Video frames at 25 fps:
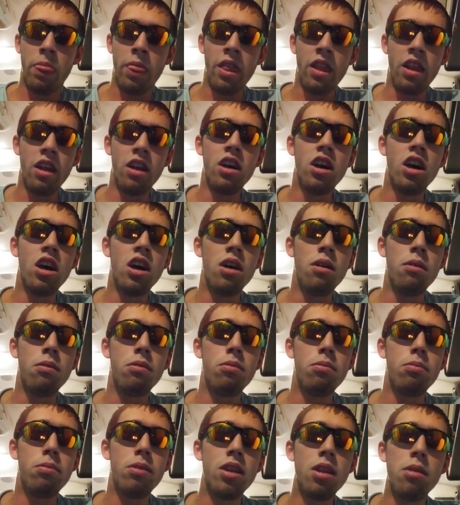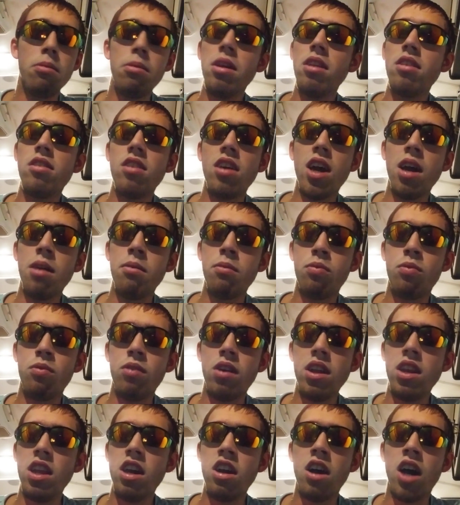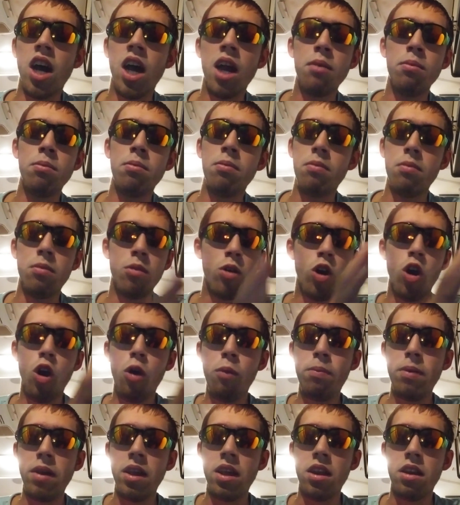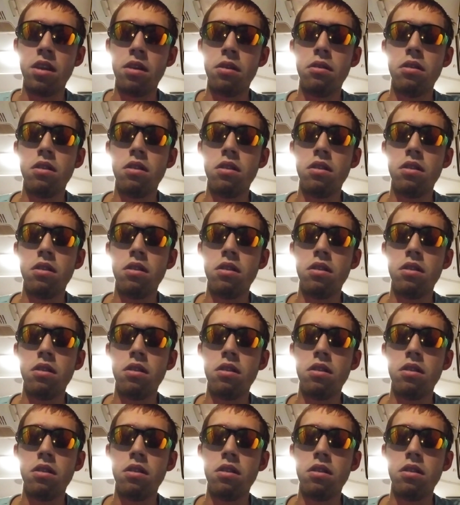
Uh, but in the meantime, right now I'm hoping,